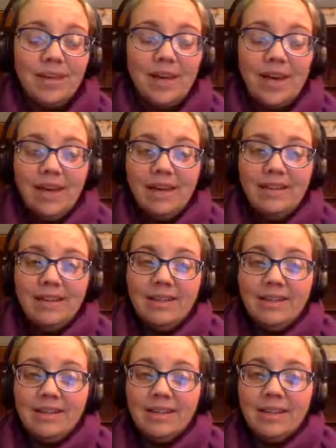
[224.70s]

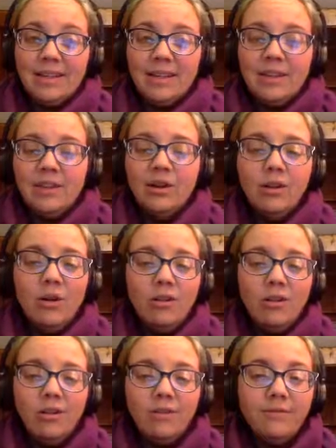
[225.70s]
And the
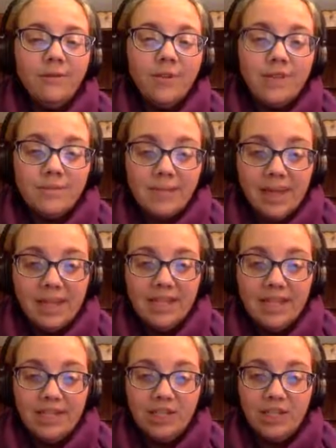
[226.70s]
goal for this
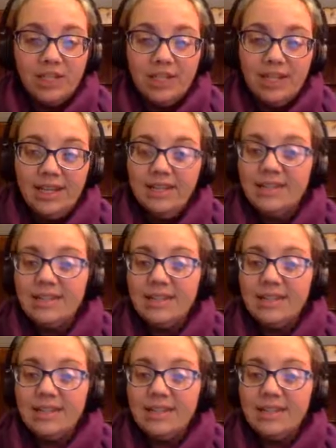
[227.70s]
meditation is